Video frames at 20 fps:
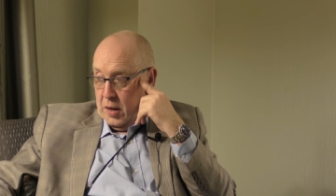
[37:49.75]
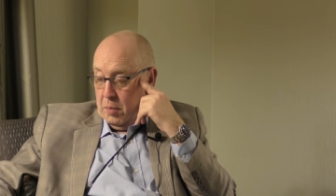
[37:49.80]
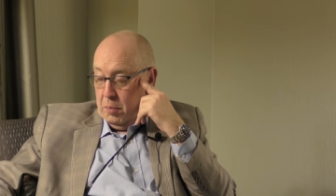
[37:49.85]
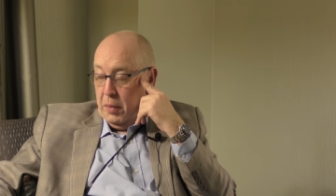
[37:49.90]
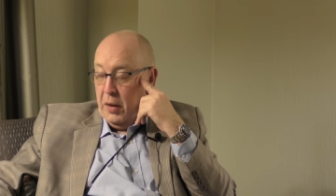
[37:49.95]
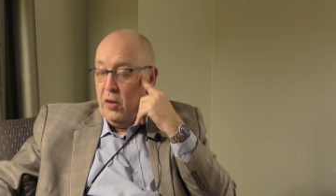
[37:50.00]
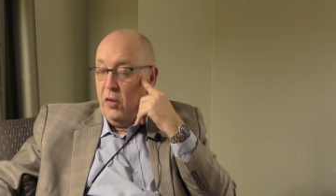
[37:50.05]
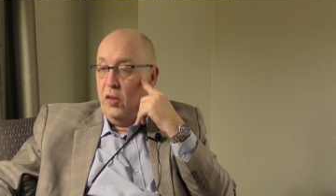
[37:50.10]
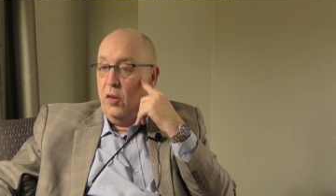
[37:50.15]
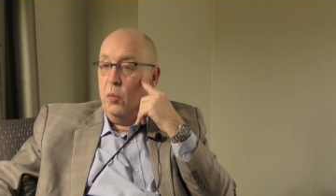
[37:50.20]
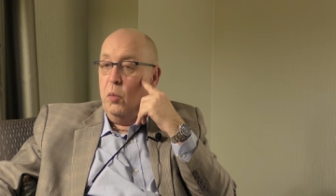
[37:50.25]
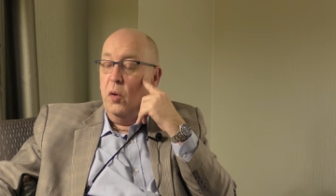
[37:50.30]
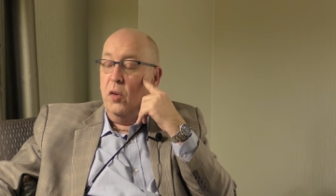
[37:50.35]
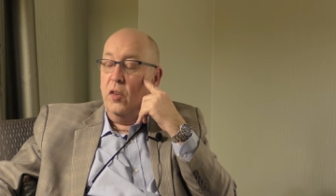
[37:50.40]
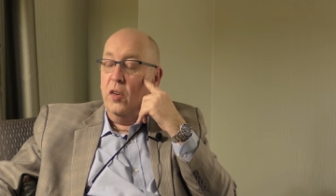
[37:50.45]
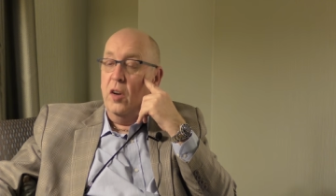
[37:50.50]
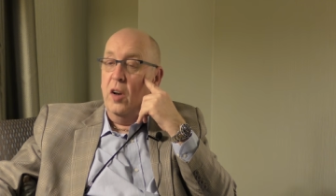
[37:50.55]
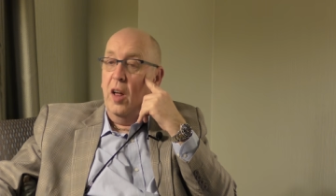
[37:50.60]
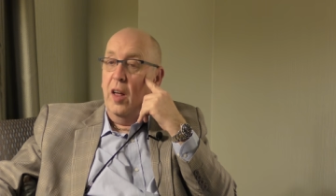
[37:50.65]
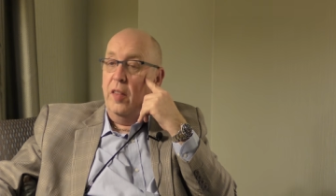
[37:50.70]
Because it
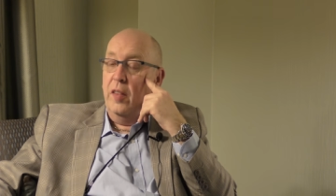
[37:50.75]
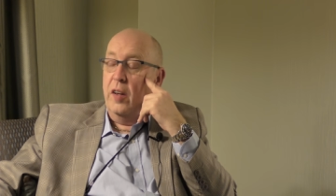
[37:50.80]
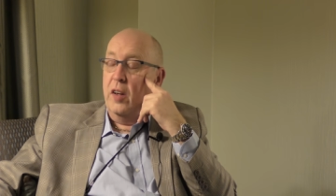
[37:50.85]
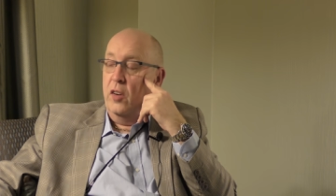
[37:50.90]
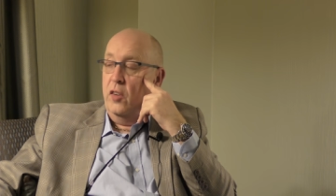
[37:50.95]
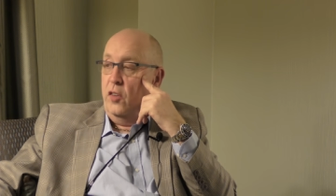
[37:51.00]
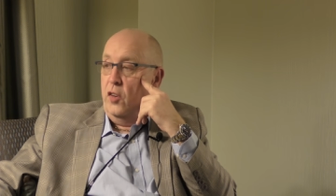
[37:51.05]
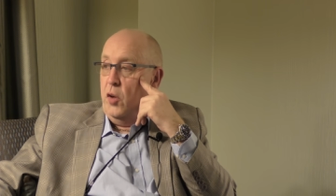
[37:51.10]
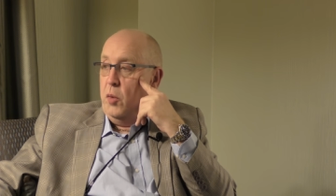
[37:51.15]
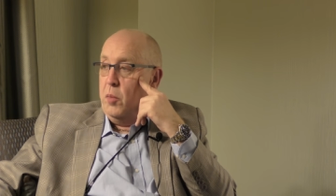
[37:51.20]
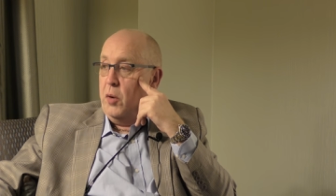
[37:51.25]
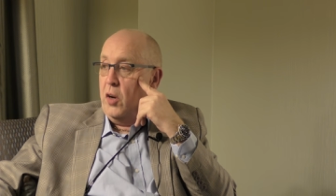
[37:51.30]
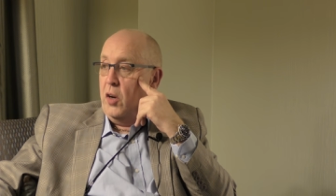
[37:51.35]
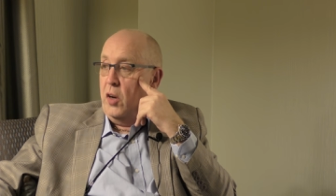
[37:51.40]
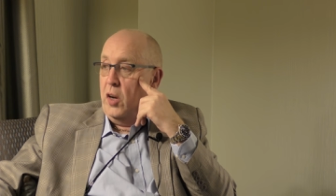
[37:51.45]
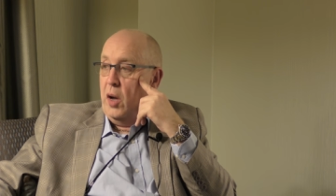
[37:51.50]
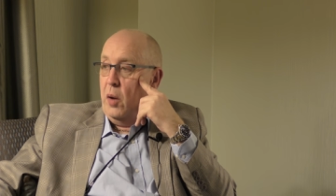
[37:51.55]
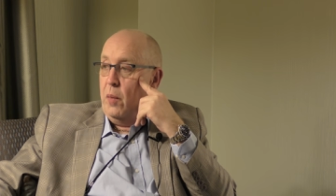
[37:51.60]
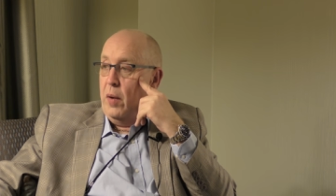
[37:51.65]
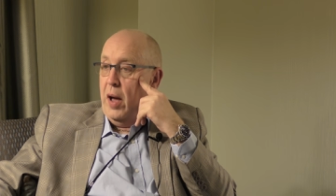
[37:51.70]
wasn't like the consumer
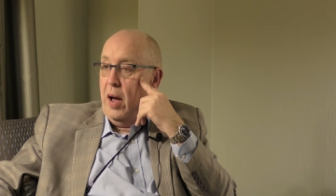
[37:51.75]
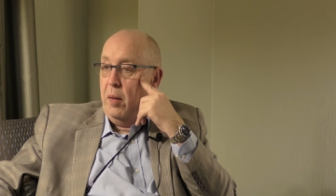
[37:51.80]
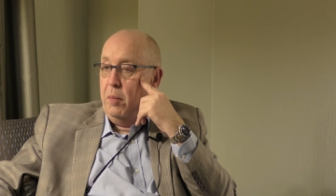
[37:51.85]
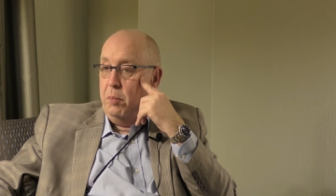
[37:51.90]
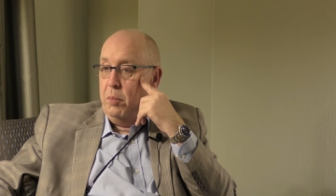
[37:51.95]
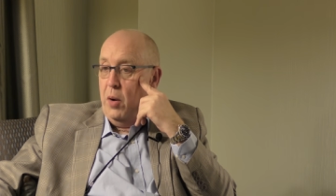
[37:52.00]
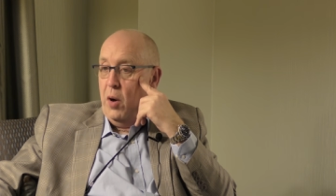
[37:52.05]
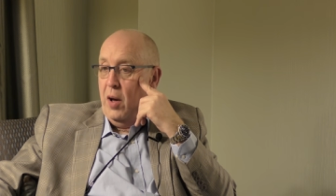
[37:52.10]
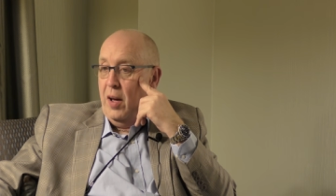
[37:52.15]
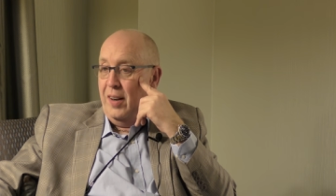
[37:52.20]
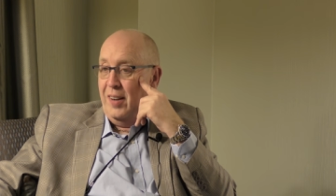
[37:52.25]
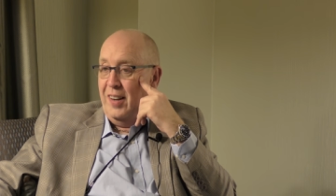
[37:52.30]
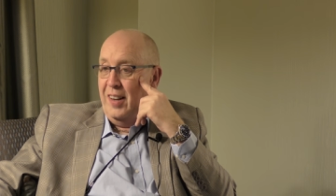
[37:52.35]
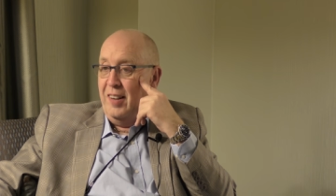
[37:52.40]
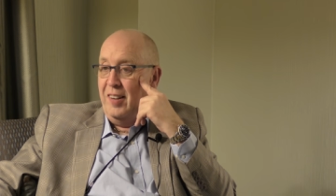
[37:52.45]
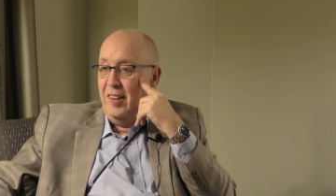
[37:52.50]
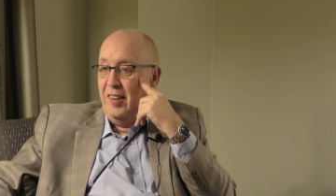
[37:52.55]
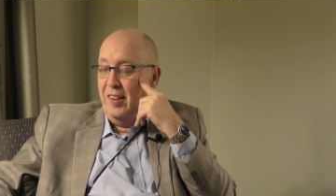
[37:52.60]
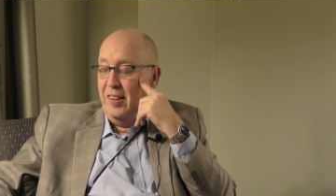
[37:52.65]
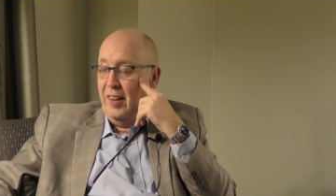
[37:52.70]
could go out and buy a
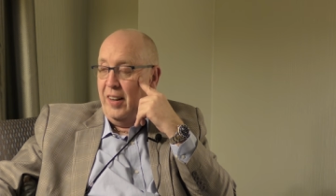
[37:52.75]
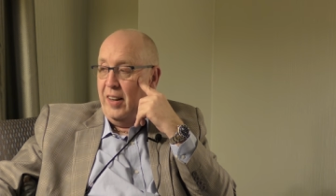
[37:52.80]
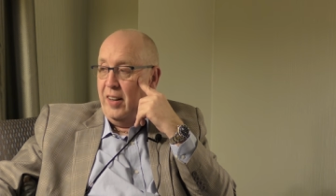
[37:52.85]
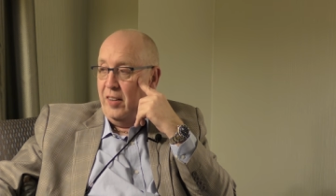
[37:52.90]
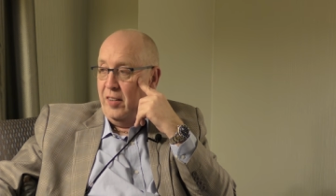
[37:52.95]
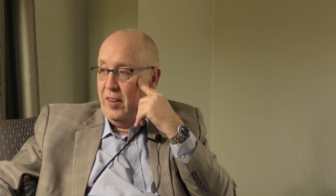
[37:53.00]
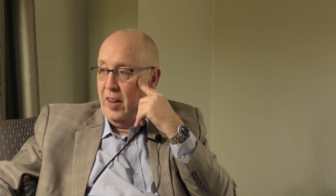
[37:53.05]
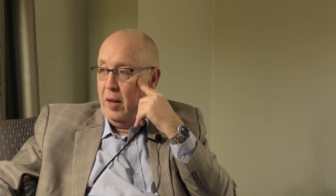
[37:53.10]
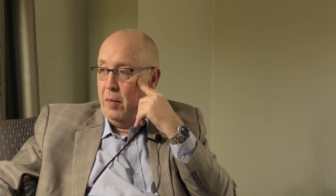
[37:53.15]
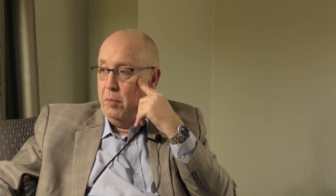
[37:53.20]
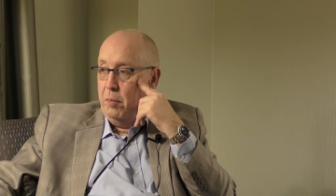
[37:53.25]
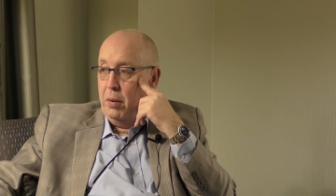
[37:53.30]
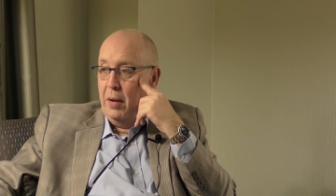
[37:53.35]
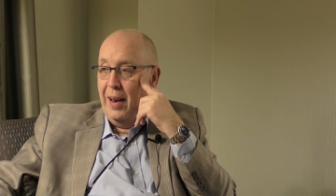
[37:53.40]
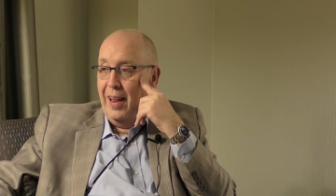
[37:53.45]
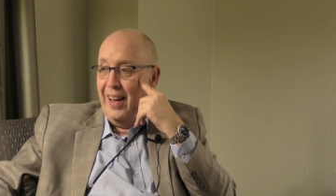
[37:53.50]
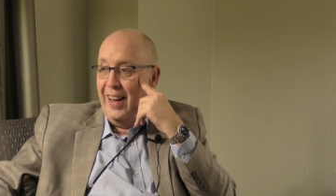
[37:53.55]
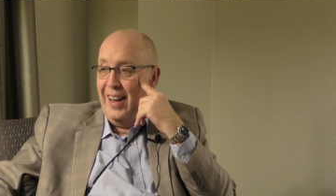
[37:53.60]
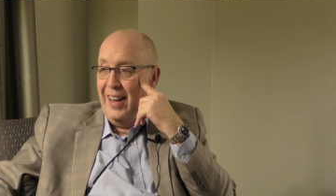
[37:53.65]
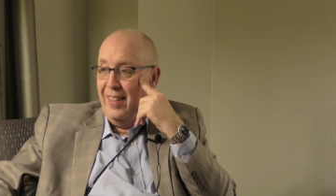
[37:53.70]
DCC cassette and
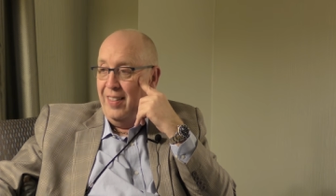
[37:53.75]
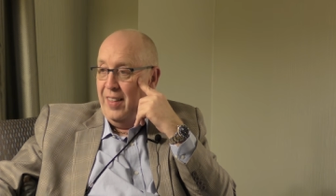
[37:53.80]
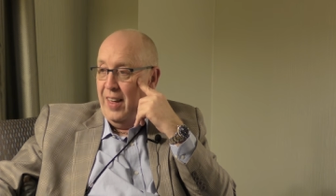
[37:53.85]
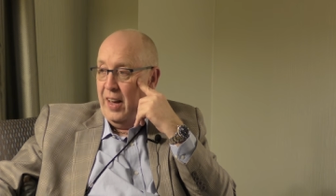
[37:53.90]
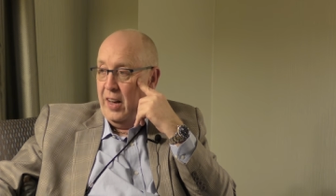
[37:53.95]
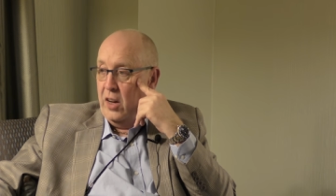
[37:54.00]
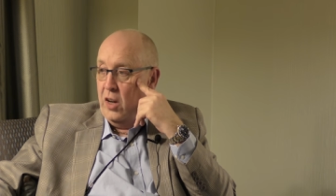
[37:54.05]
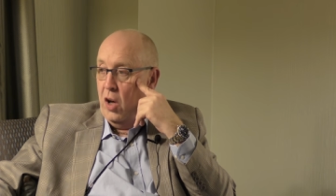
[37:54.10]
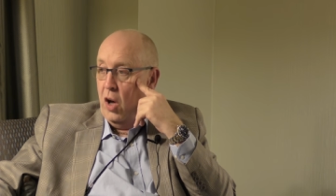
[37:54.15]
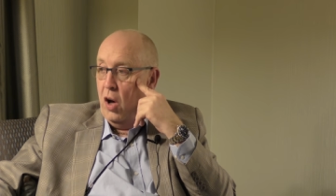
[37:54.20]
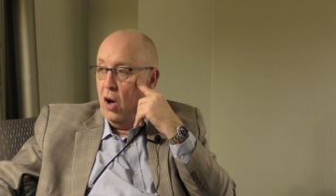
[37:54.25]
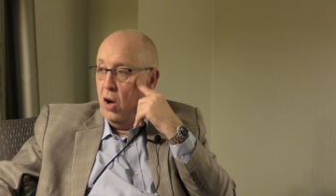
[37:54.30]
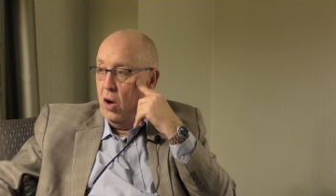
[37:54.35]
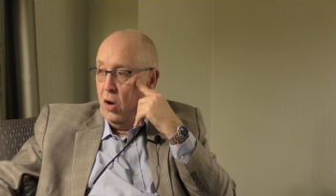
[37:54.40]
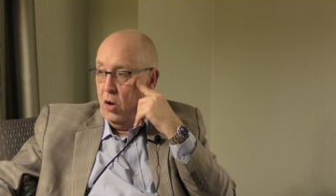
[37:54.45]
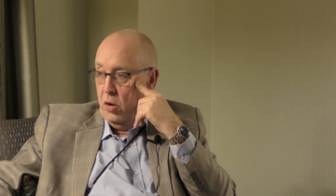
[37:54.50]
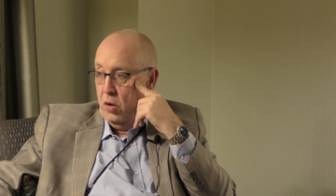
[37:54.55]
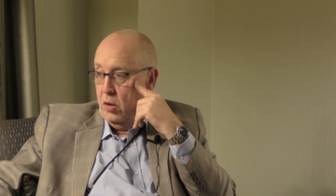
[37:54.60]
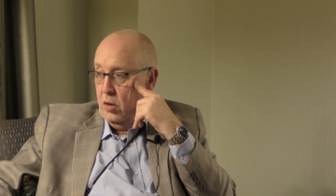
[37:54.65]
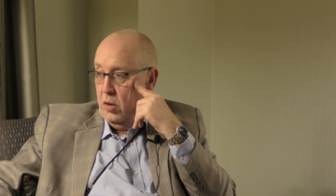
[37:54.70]
play it in their
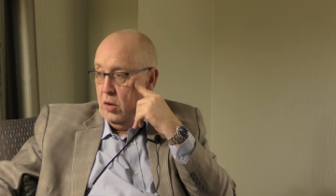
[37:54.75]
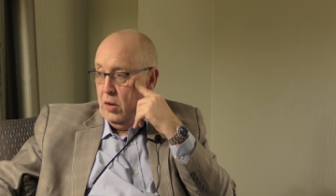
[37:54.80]
car,